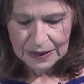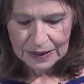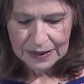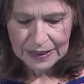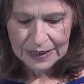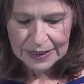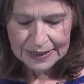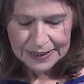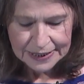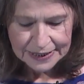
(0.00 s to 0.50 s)

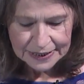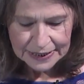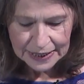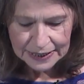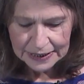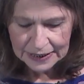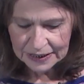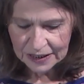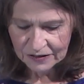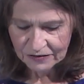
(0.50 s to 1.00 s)
that has
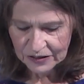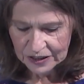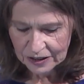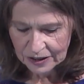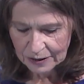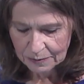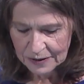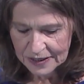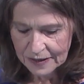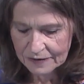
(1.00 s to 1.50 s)
silenced
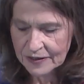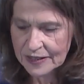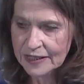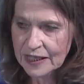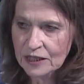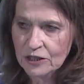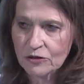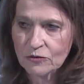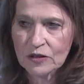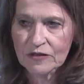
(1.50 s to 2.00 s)
victims of
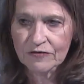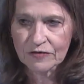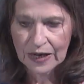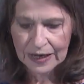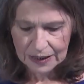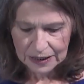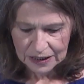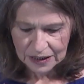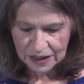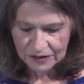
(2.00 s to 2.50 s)
sexual
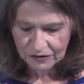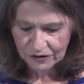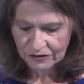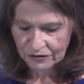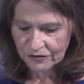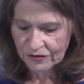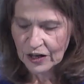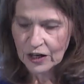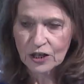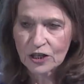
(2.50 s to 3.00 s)
violence for
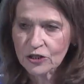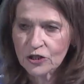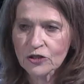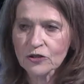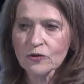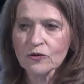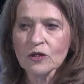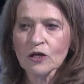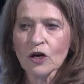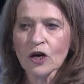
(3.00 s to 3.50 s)
far
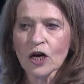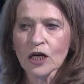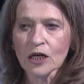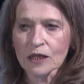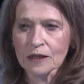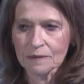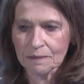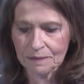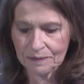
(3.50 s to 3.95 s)
too long.